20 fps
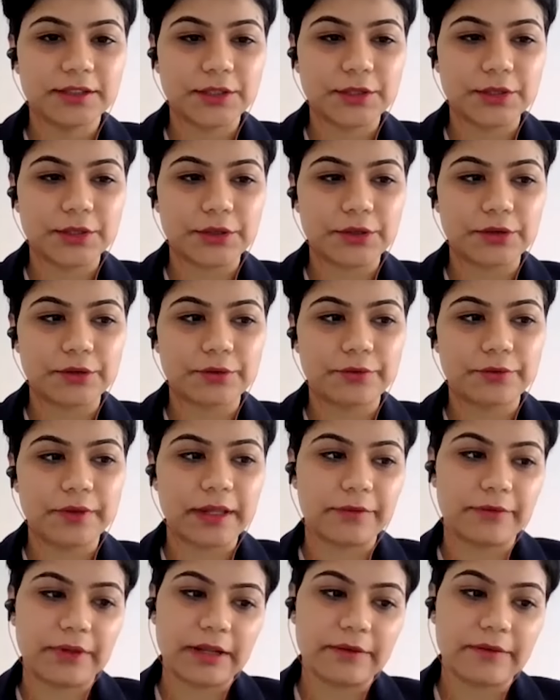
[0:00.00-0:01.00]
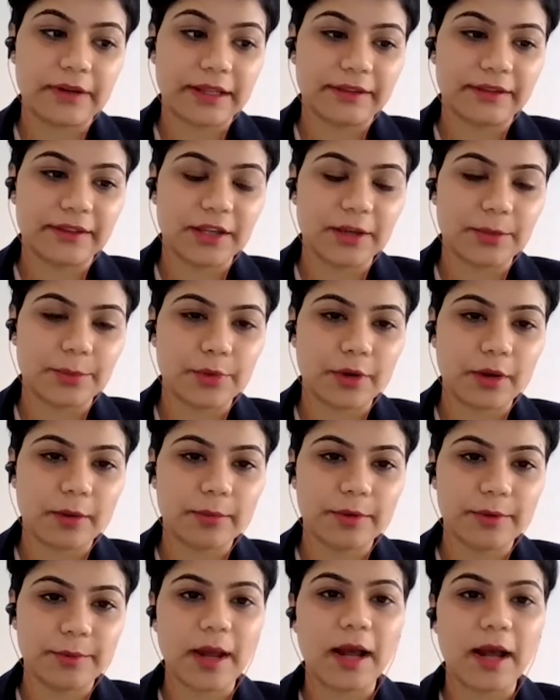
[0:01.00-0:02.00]
So whenever I see a
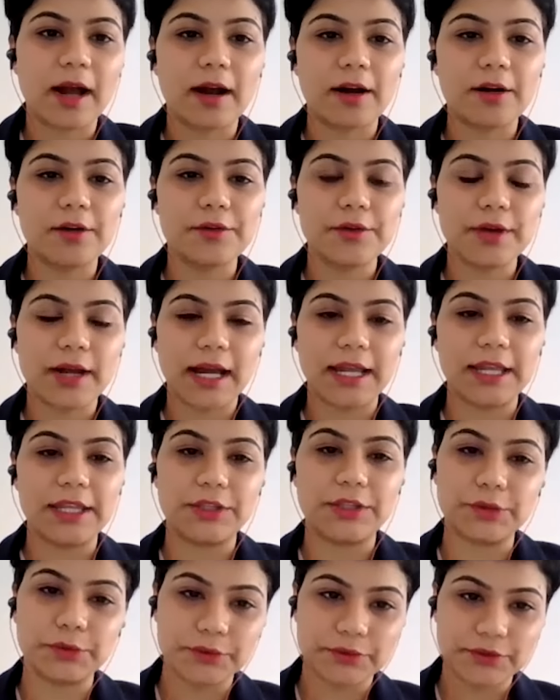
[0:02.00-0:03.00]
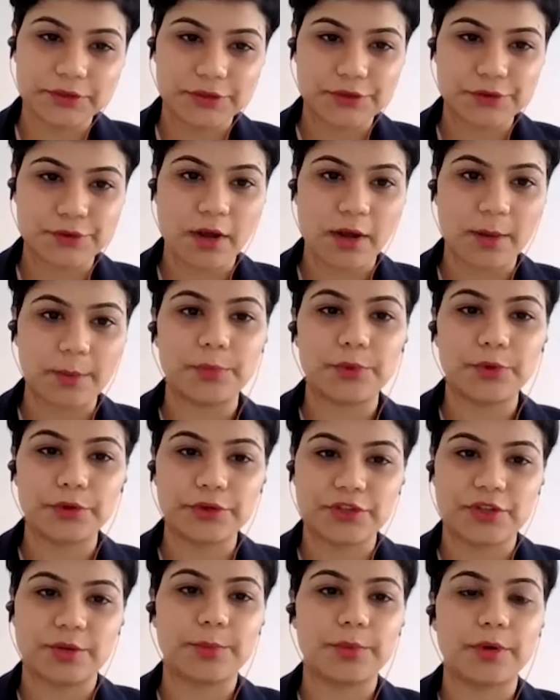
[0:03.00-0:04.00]
problem, how I used to
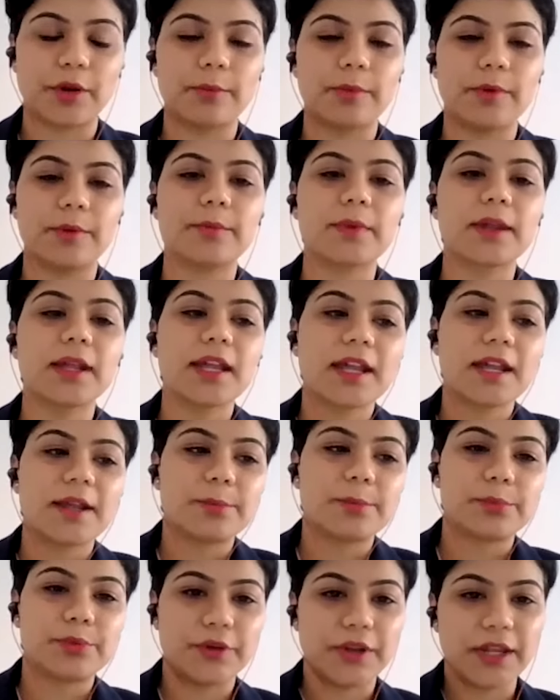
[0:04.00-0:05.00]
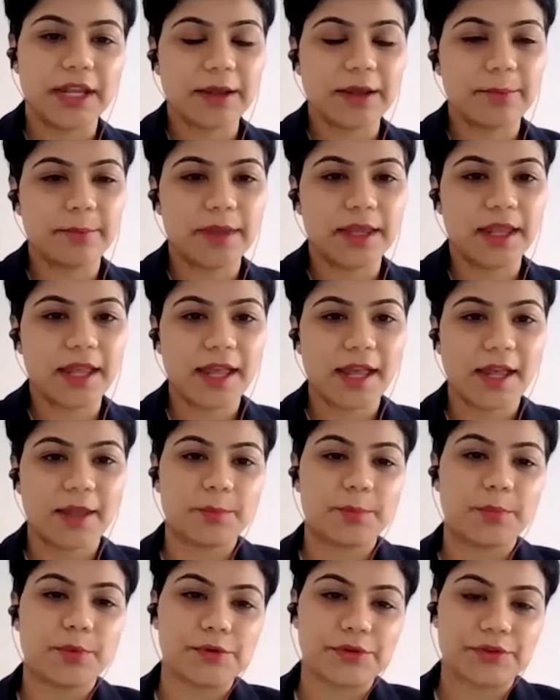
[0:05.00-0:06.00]
approach a problem pre MBA
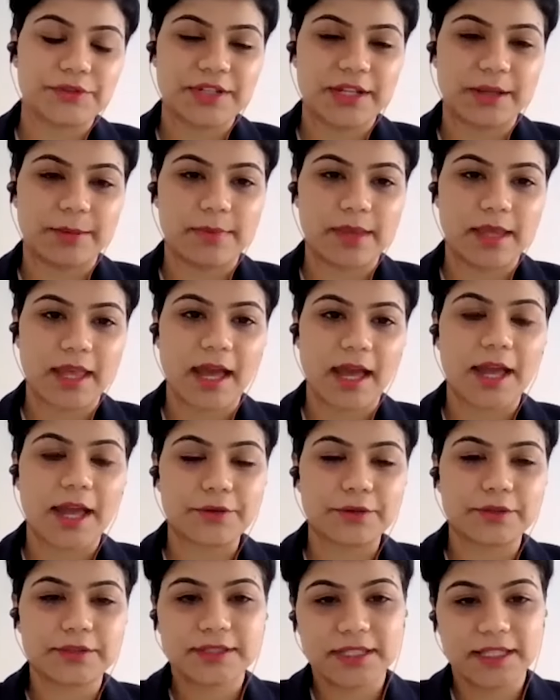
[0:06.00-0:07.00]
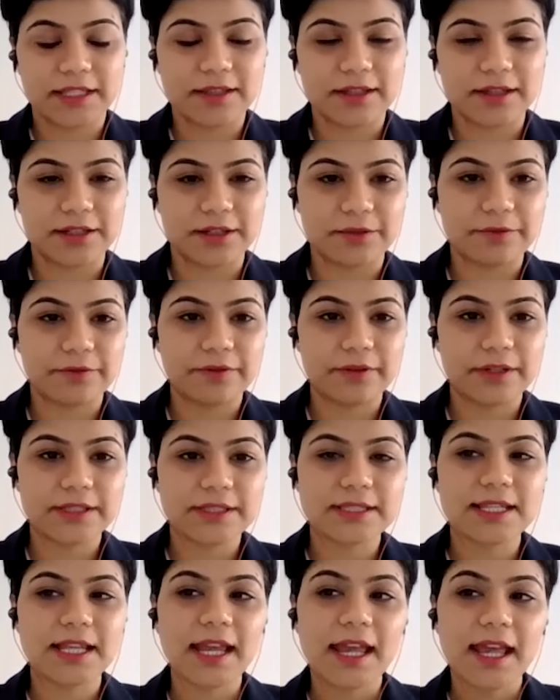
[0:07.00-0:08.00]
and post MBA, I could see the
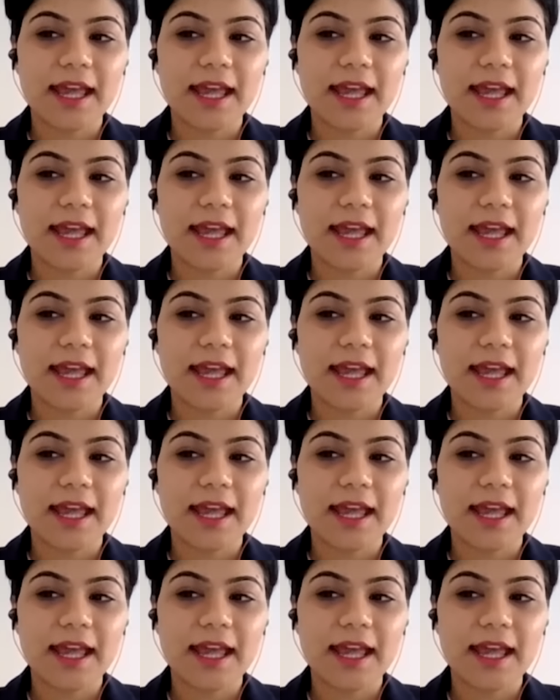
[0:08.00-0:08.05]
difference.